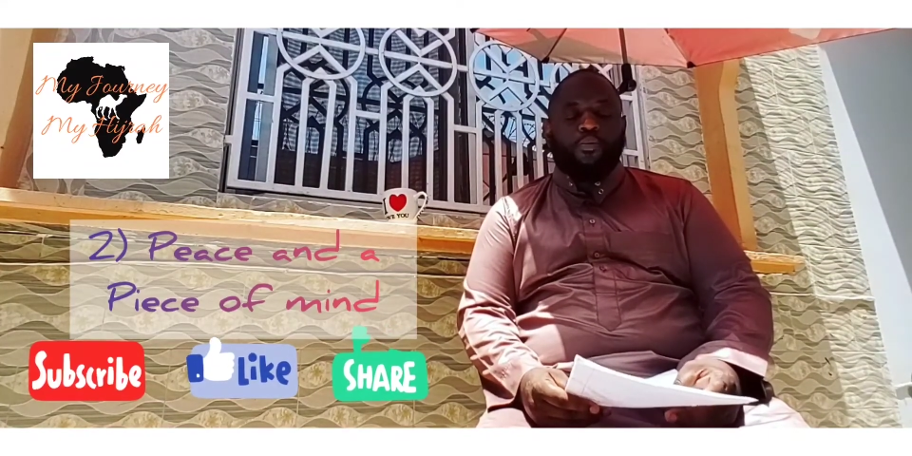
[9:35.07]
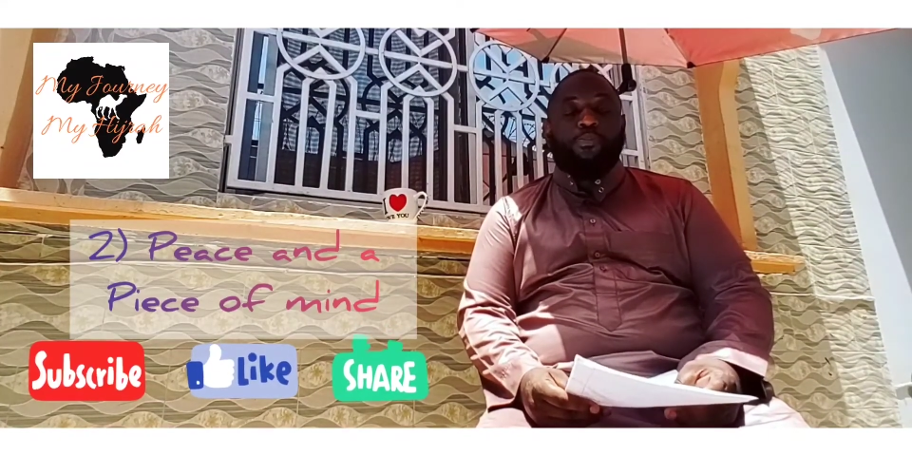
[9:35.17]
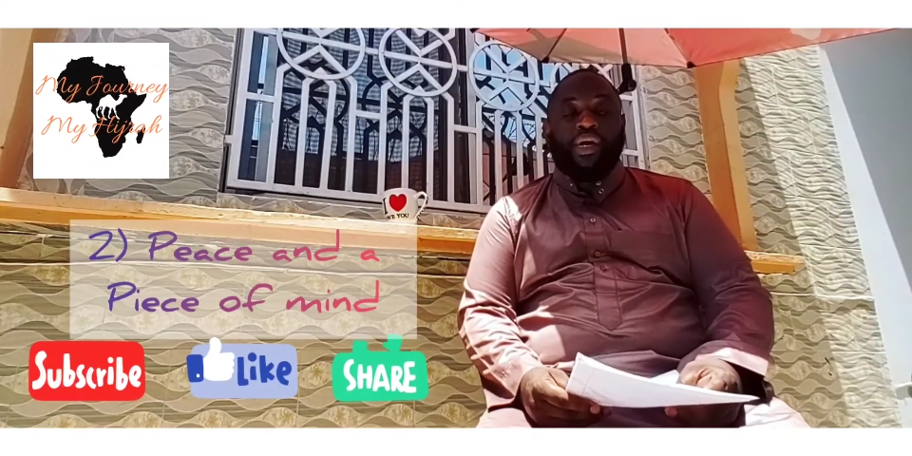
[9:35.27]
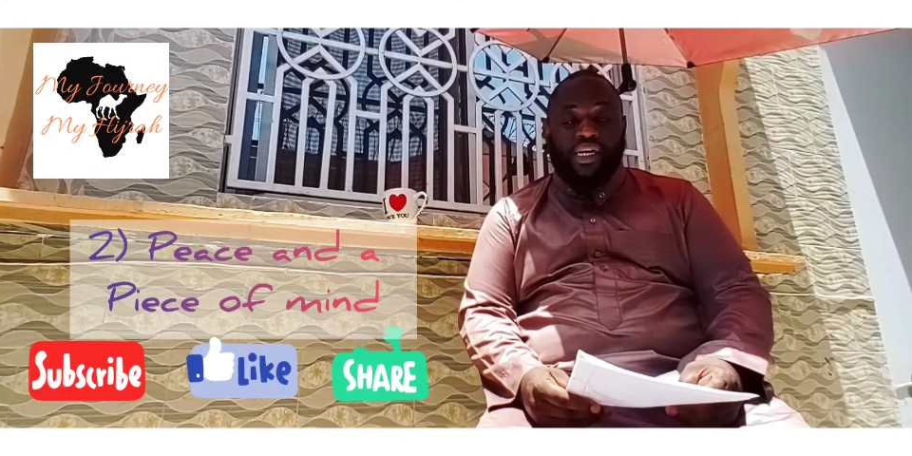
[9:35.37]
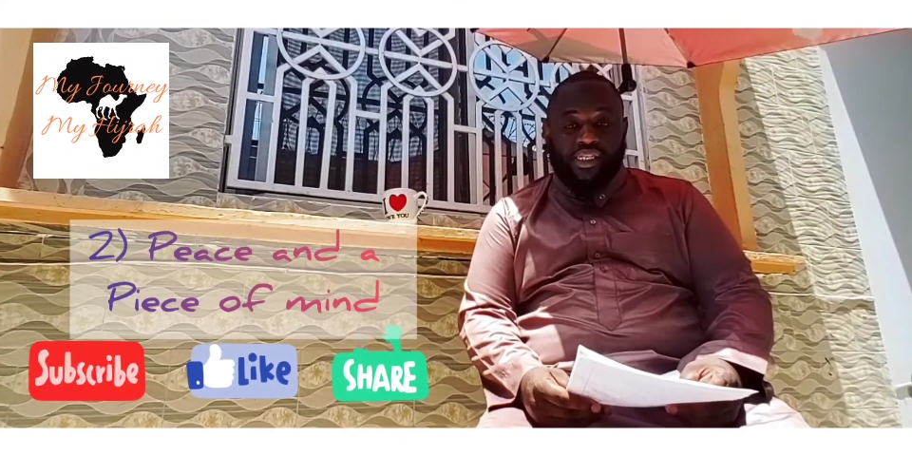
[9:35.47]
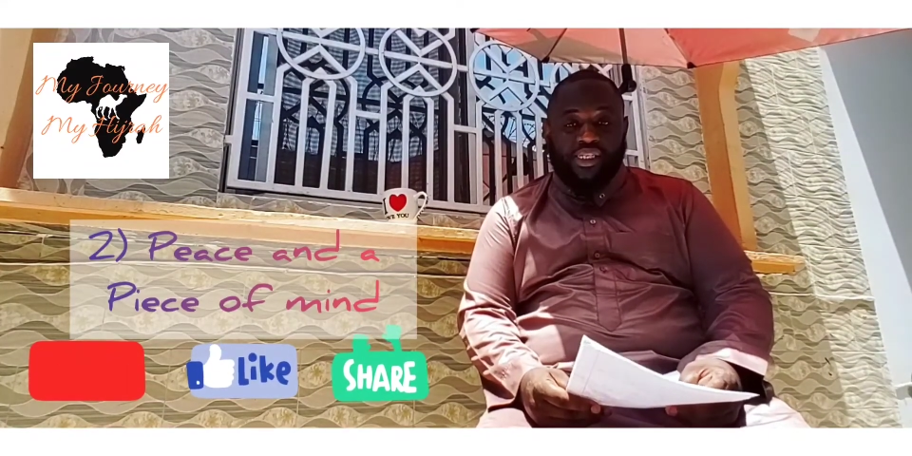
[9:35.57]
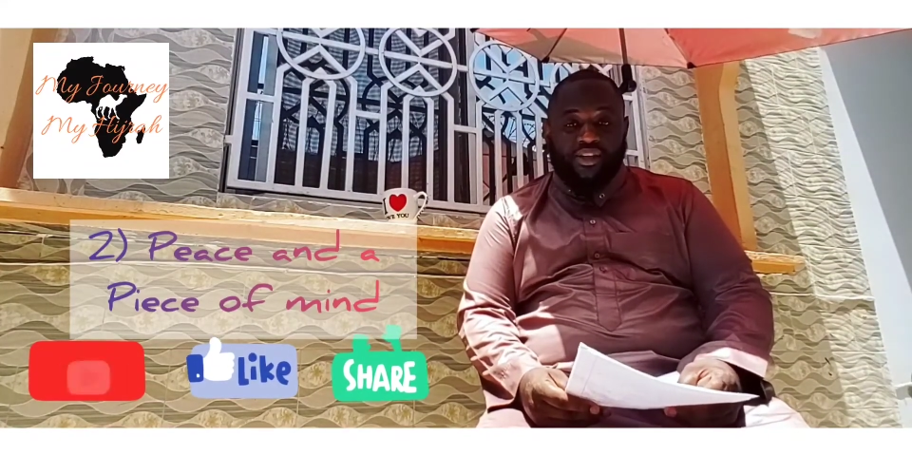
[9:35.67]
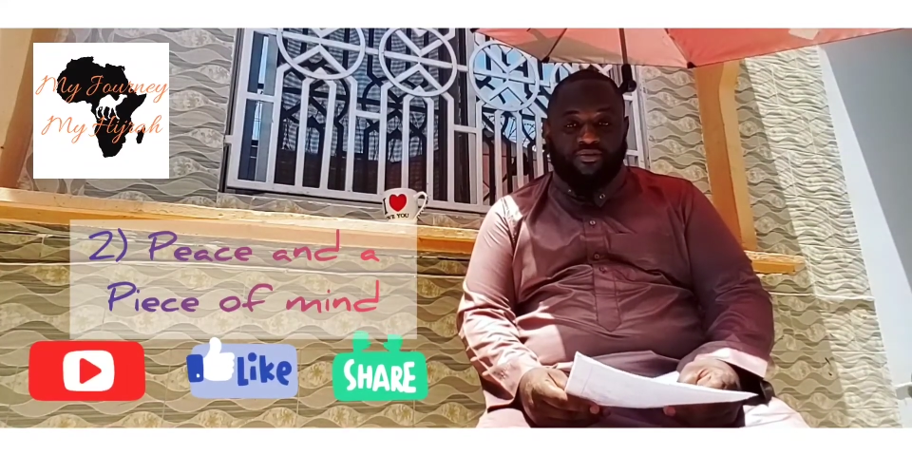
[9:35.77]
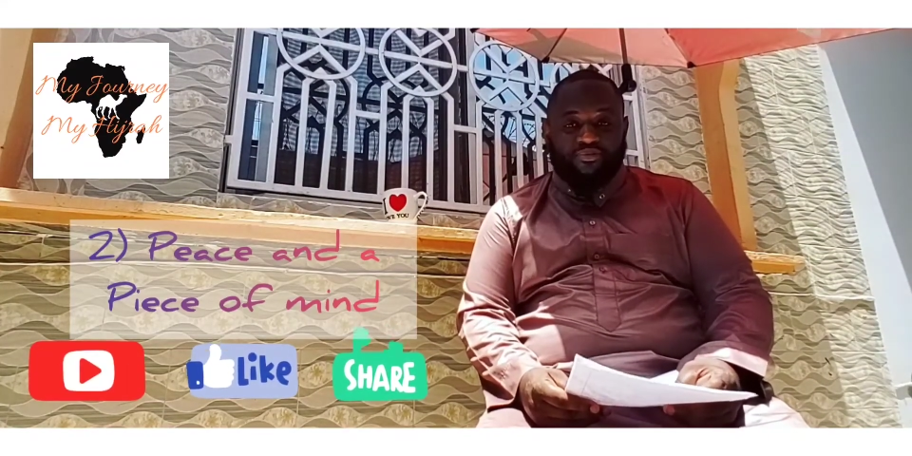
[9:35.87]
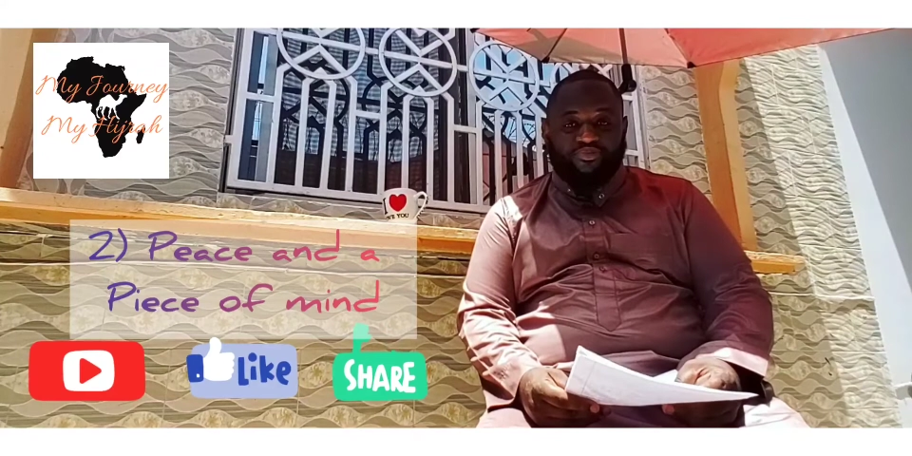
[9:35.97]
Peace
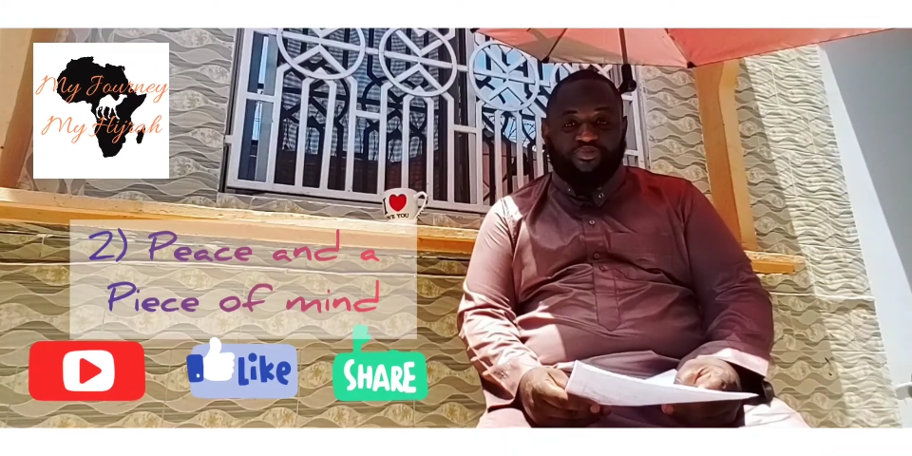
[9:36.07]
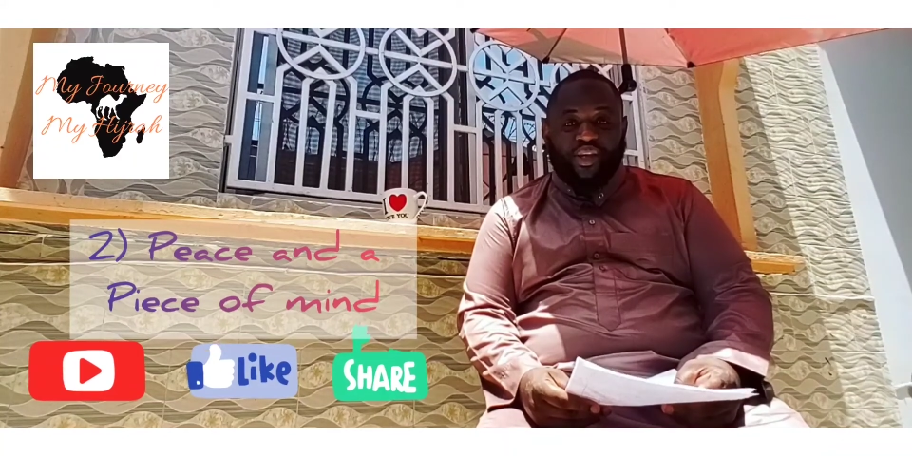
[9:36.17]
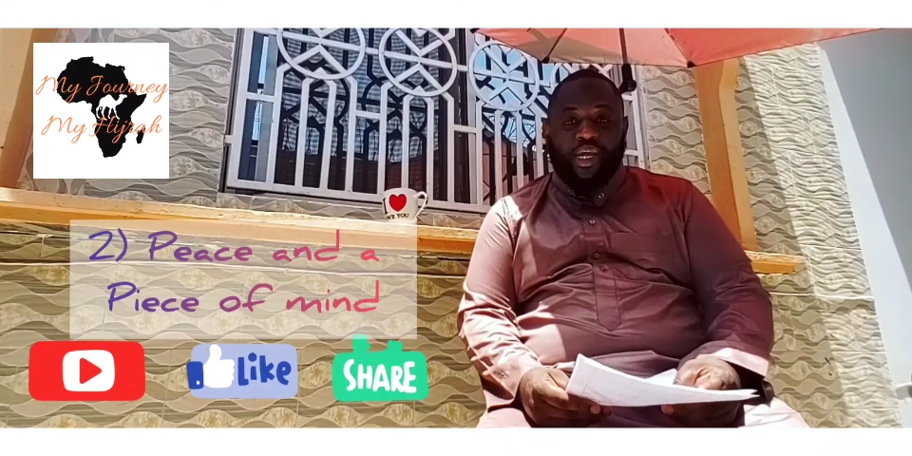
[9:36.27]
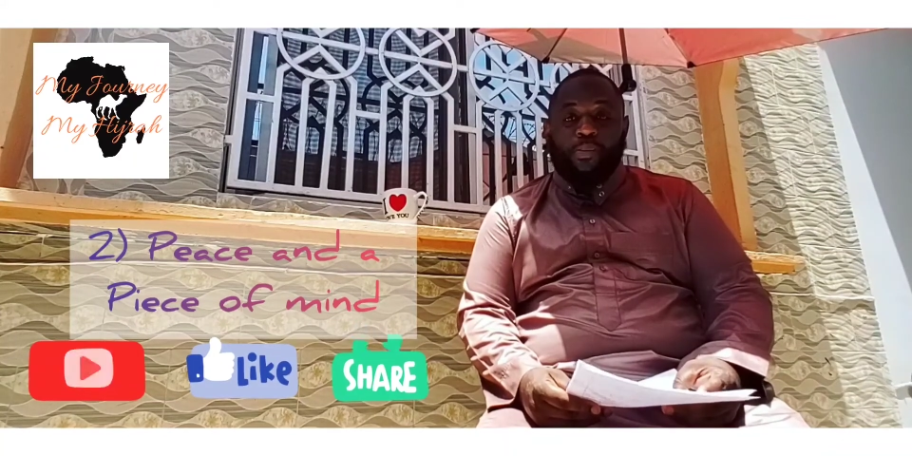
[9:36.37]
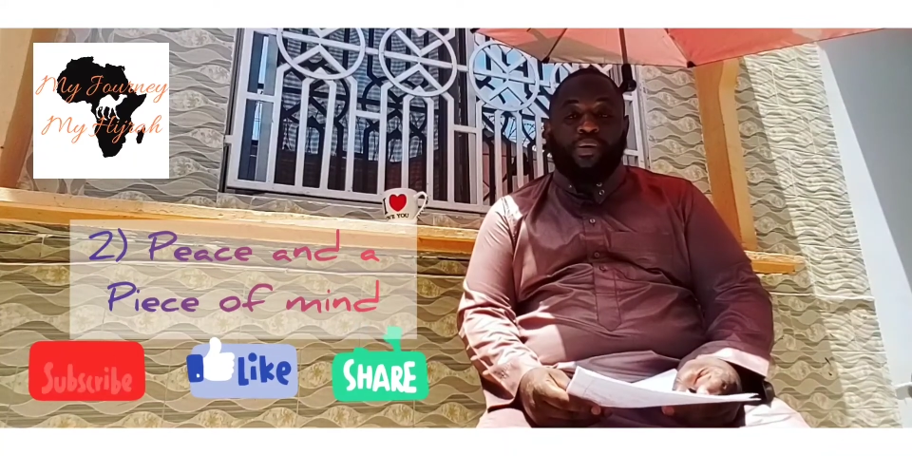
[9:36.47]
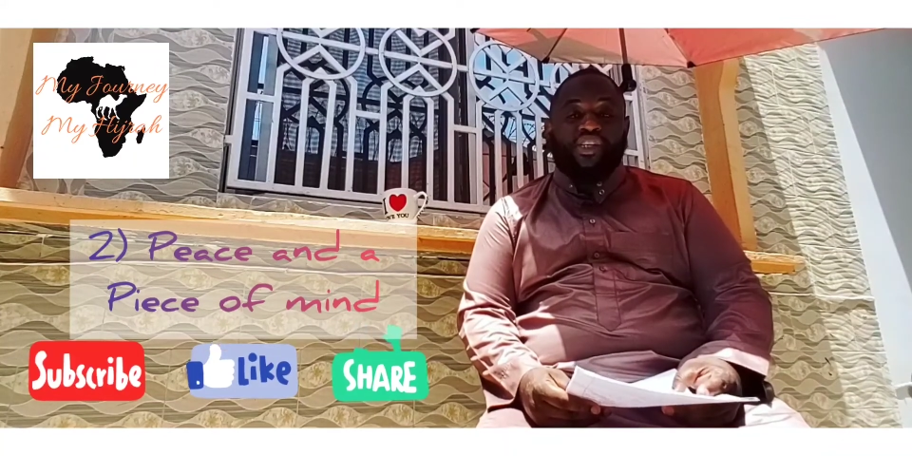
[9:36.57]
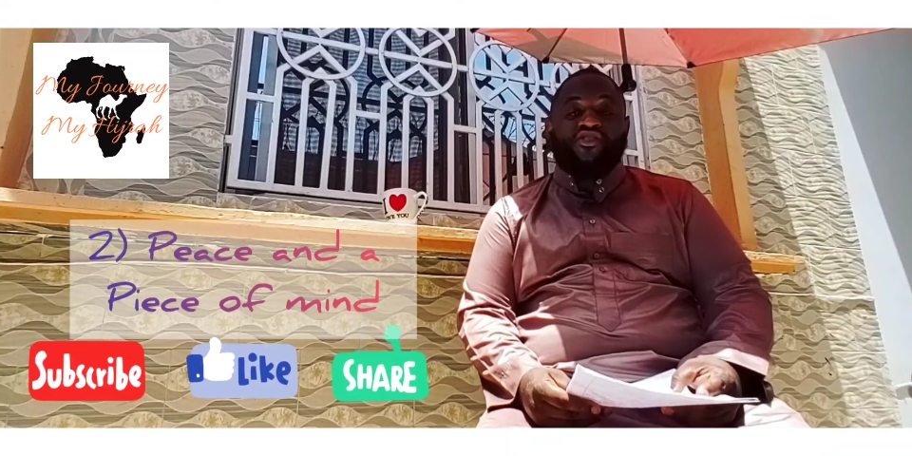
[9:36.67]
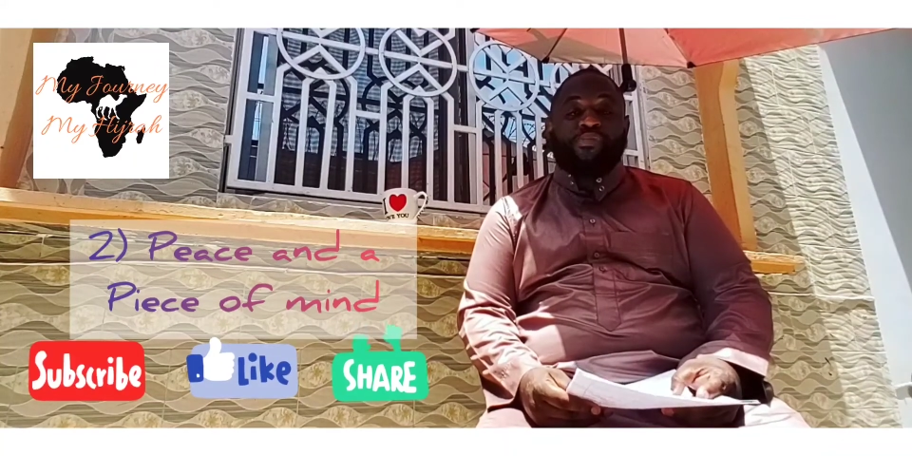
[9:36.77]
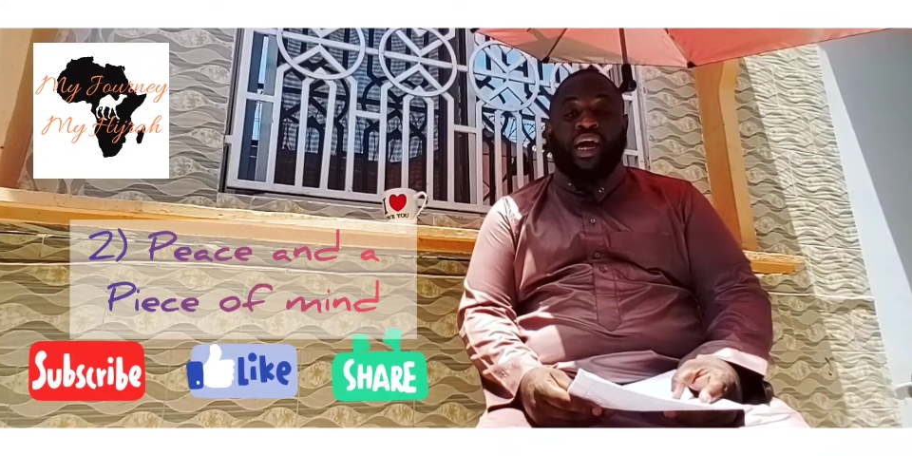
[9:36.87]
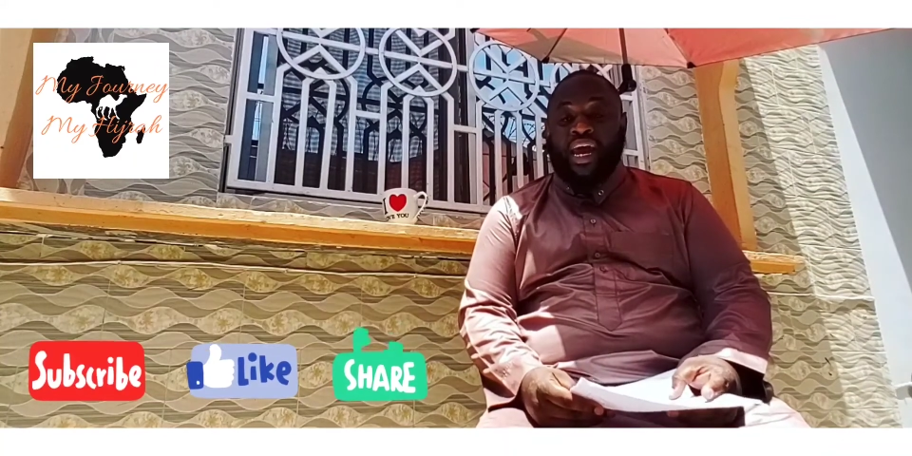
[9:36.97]
and peace
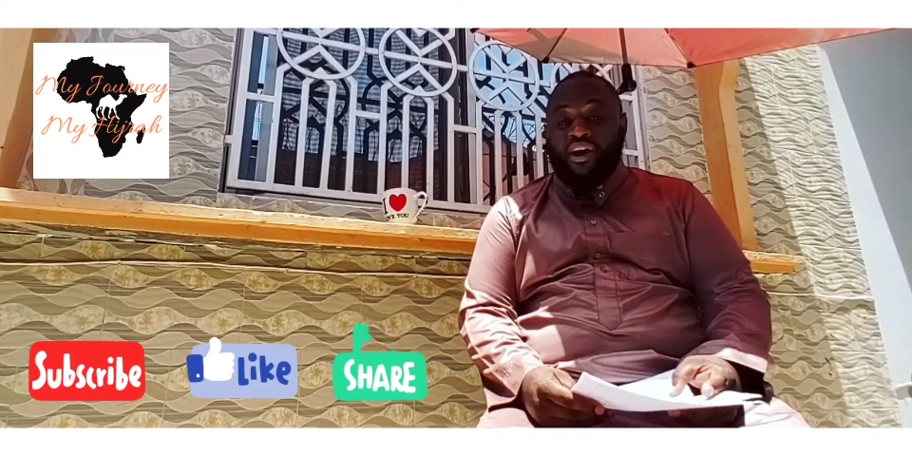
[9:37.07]
of mind.